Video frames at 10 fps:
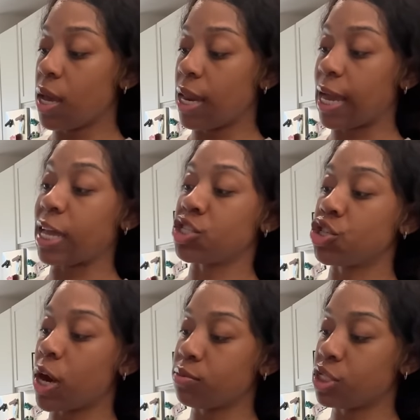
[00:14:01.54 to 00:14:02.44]
and I got
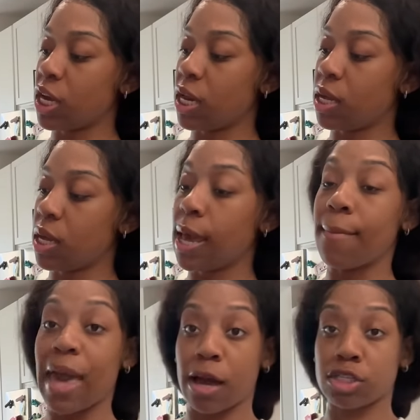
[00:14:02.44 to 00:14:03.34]
sharp cheddar
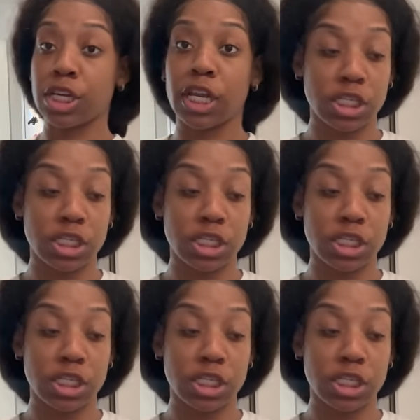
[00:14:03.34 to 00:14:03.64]
and my cheddar